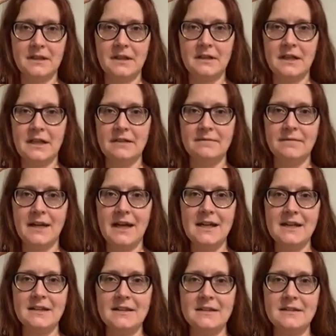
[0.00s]
All right, I
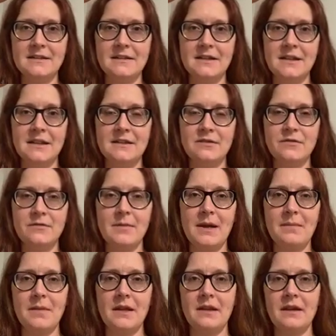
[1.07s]
get the silliness from
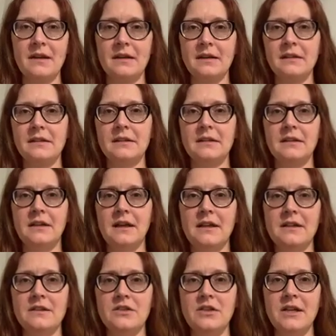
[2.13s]
my mother,
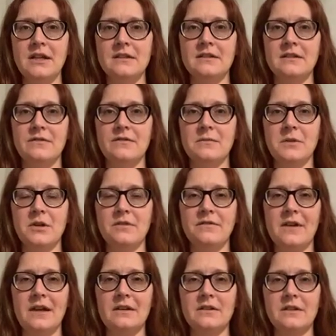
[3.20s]
and then she gets it from her
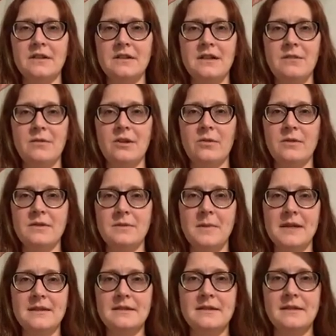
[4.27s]
father because he would always
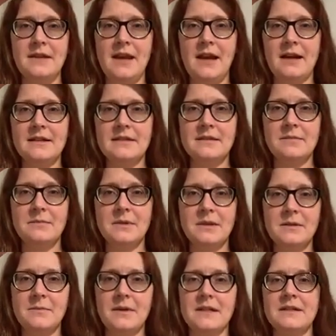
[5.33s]
make silly hats and put
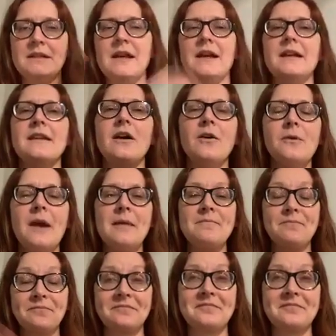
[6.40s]
them on his head. Okay.